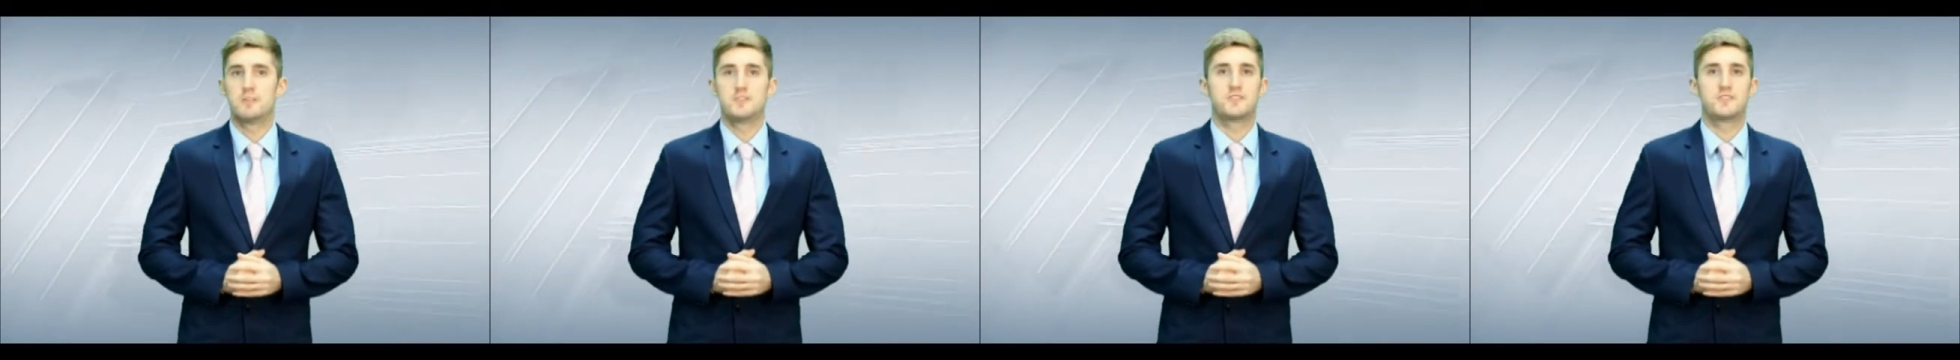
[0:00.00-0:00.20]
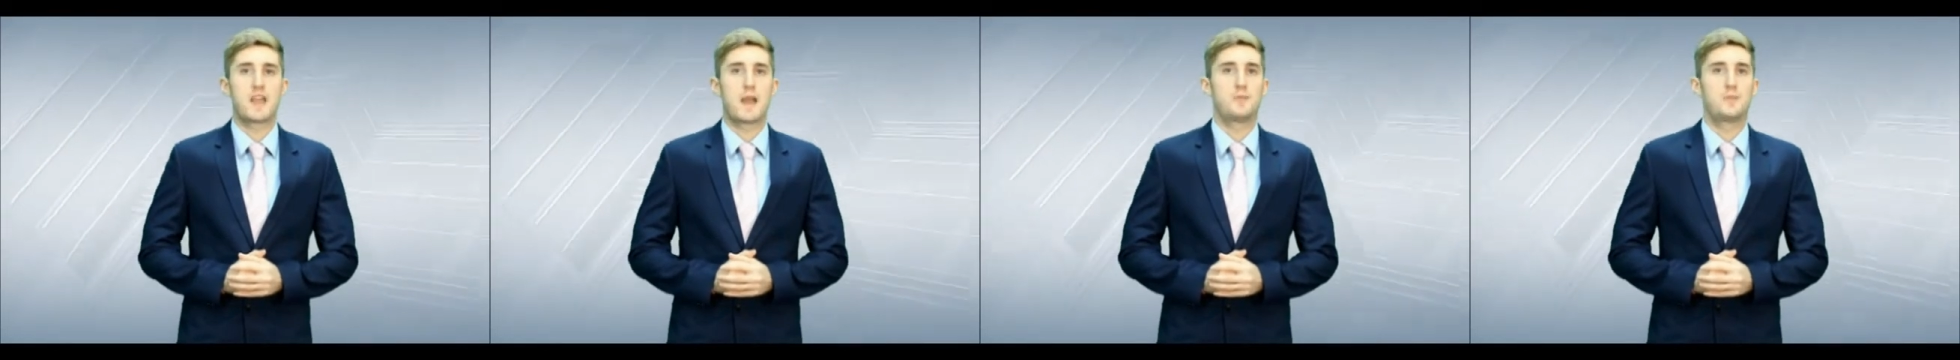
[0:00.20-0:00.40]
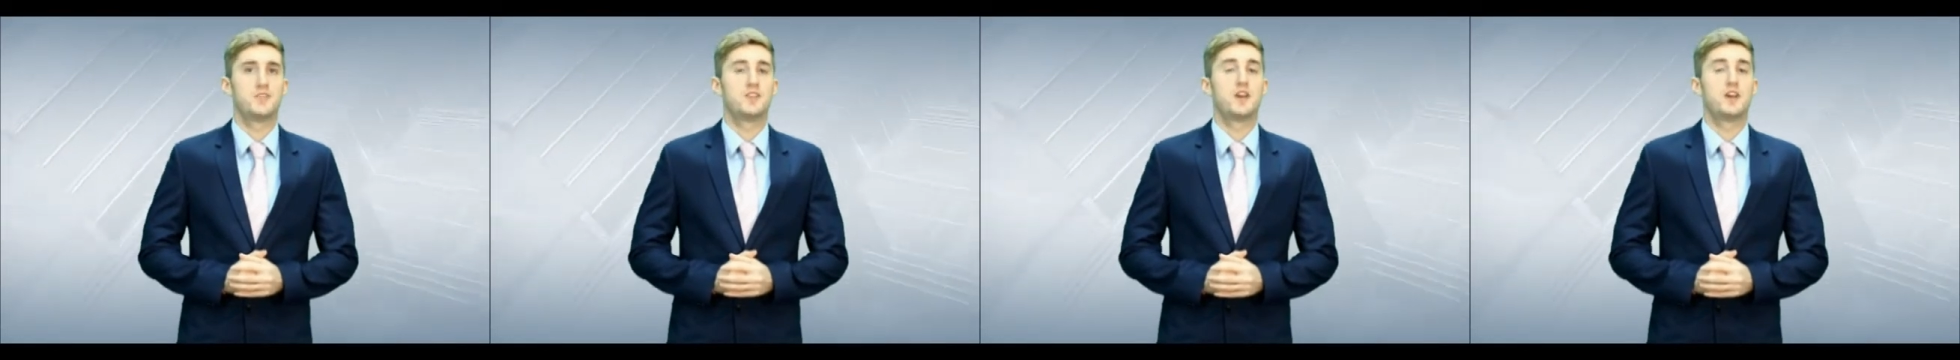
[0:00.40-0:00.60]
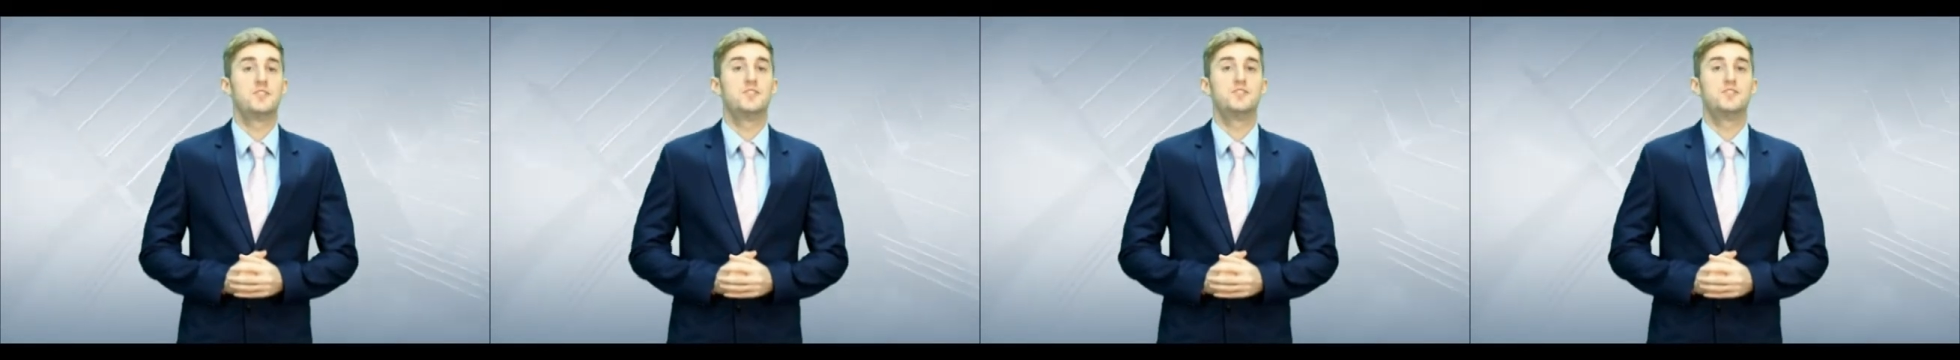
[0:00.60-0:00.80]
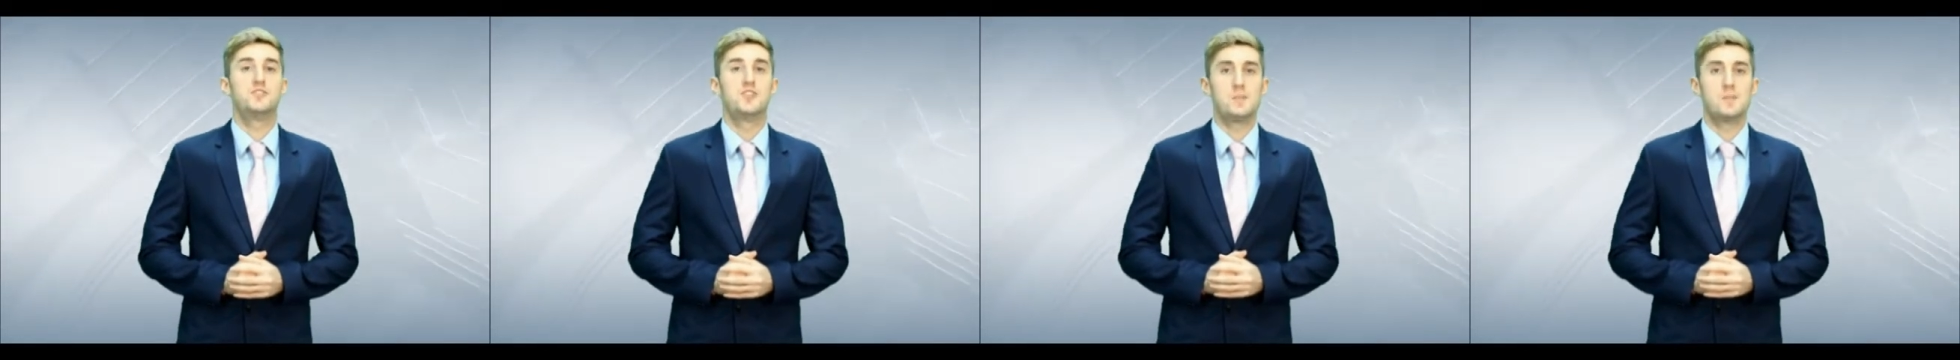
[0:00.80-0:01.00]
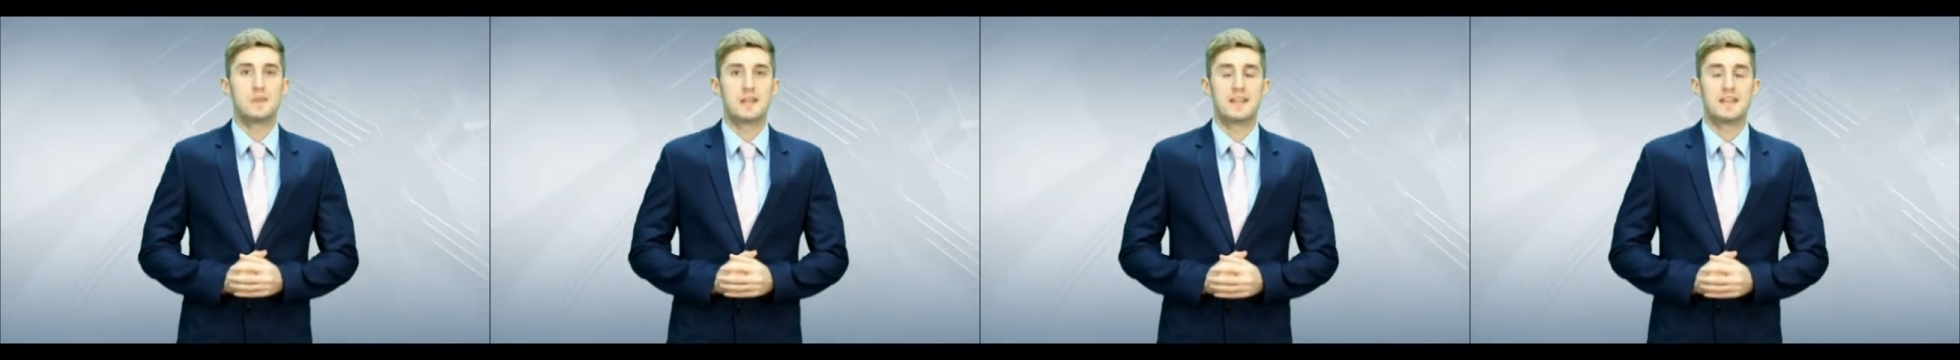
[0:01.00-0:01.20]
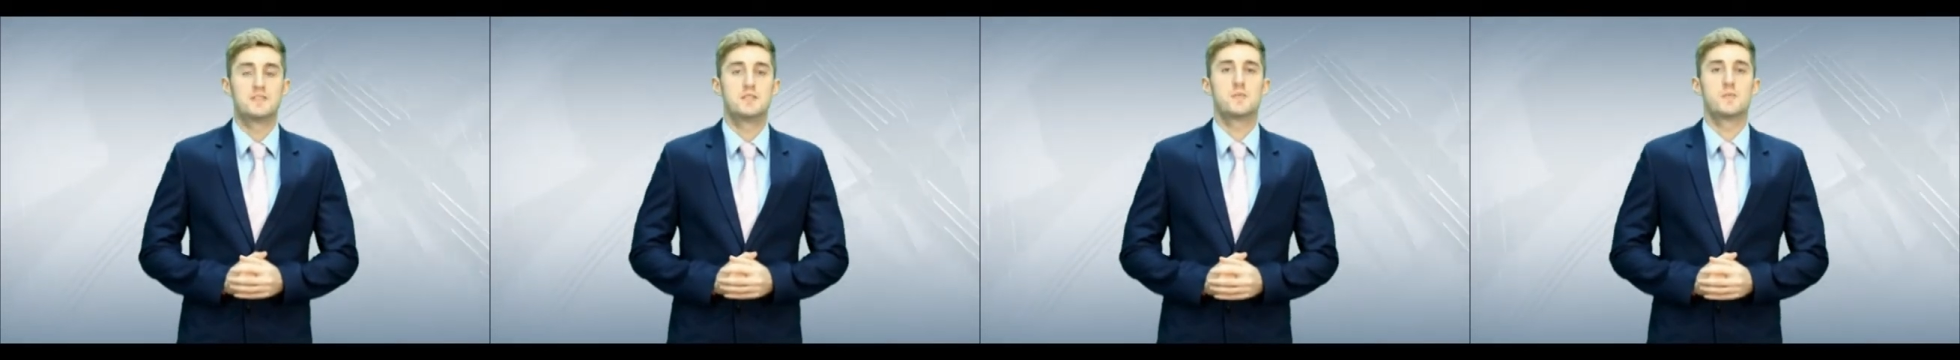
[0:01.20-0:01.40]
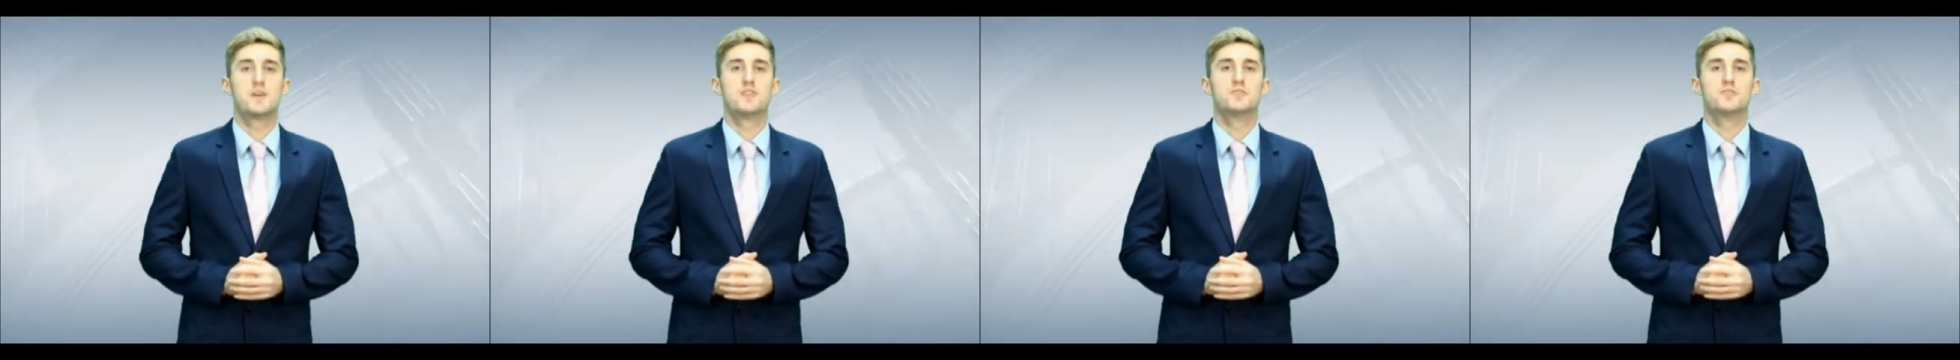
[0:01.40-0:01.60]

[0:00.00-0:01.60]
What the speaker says: risk appetite stimulated by